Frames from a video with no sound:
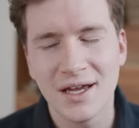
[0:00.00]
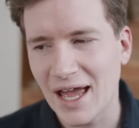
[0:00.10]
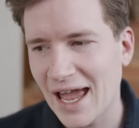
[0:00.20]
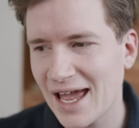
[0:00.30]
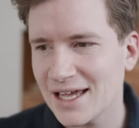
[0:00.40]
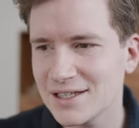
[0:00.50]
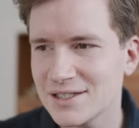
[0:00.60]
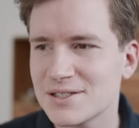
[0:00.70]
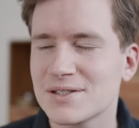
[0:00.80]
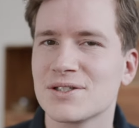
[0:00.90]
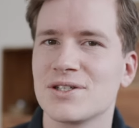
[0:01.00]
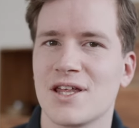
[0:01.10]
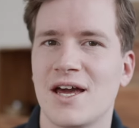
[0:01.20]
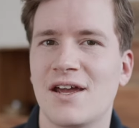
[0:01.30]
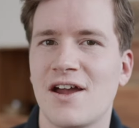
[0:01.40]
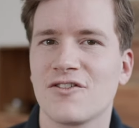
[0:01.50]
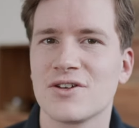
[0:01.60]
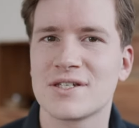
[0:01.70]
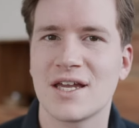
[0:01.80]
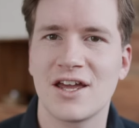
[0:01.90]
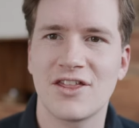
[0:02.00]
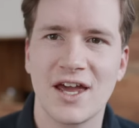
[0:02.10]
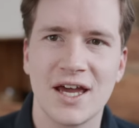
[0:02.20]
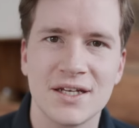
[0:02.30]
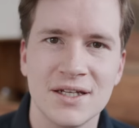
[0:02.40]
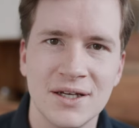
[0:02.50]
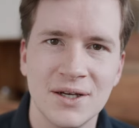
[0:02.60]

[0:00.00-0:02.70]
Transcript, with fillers: And to that I have to say that,